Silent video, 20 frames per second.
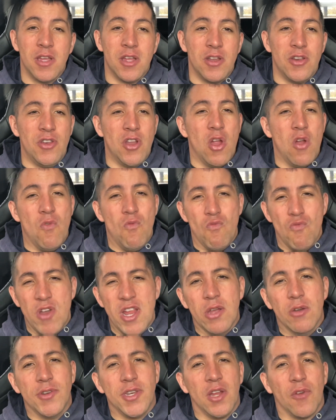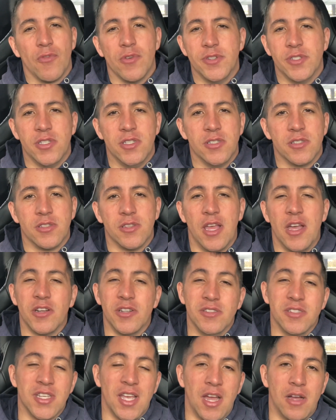No real differences that I
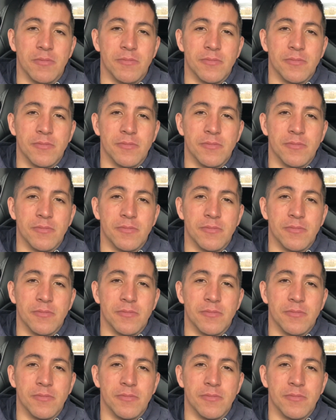could tell.